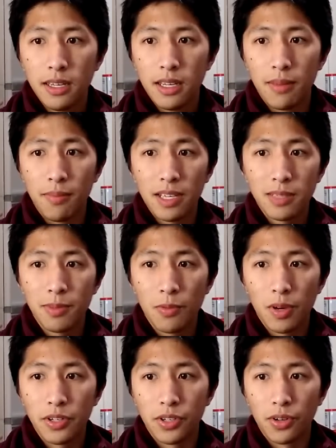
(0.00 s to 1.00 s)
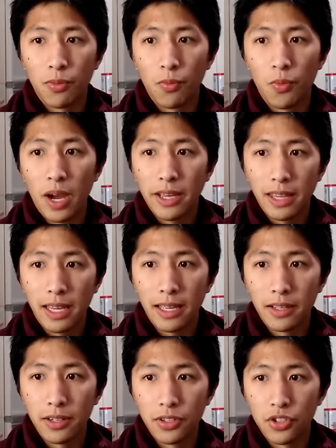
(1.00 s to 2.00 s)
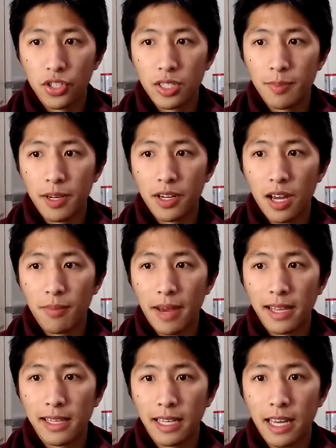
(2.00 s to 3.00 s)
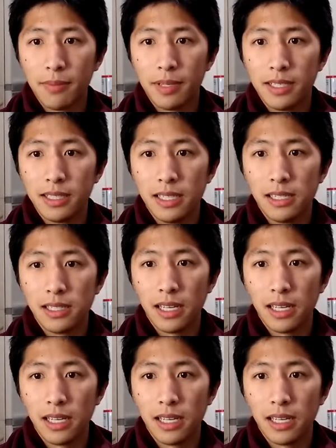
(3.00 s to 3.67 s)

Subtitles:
it makes me wonder why they couldn't just be non-battling NPCs